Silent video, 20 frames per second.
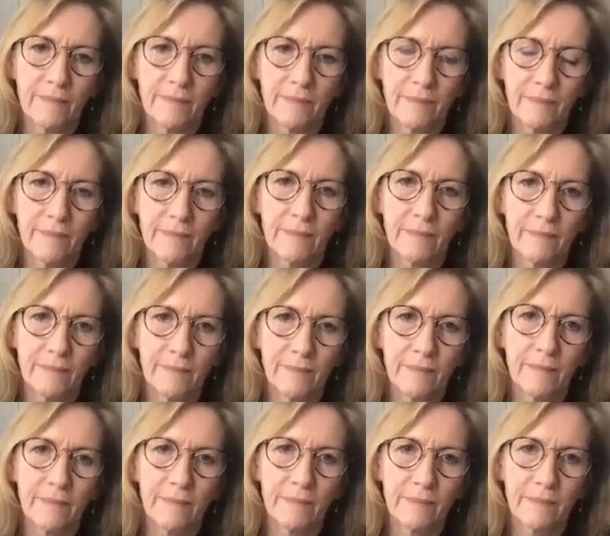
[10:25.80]

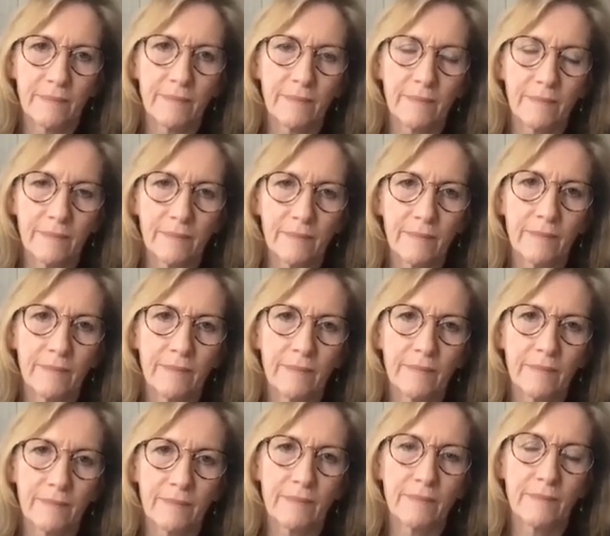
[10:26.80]

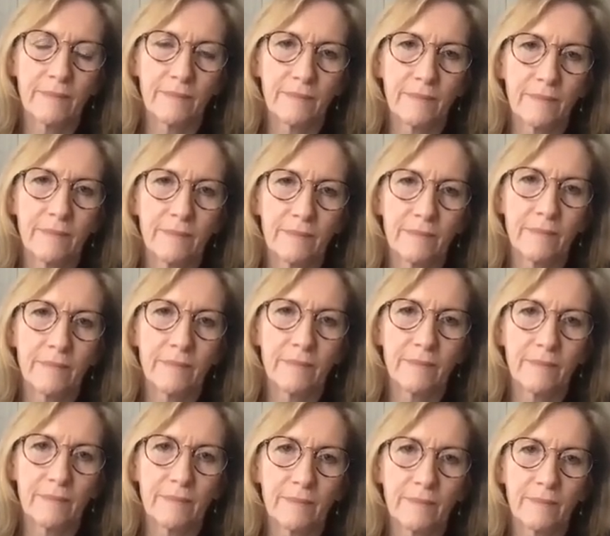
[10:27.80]

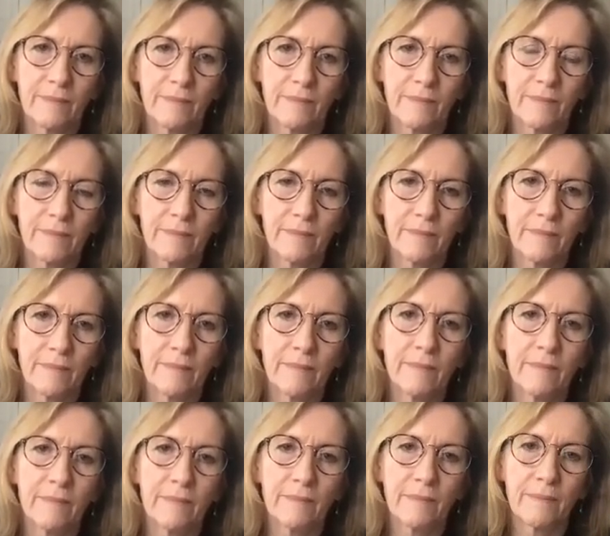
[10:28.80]

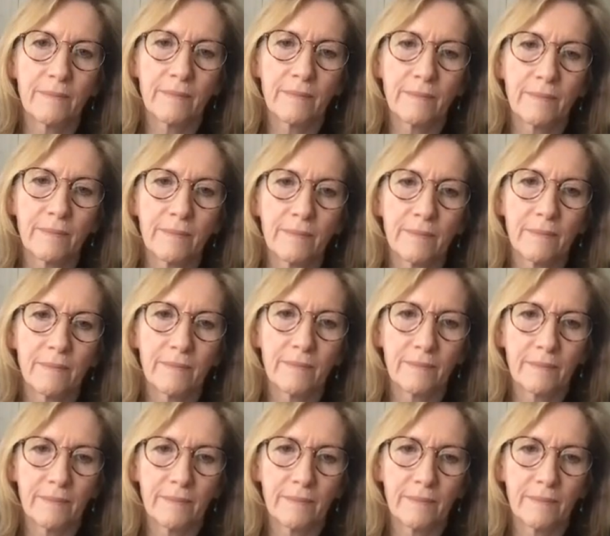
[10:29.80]
This person isn't speaking.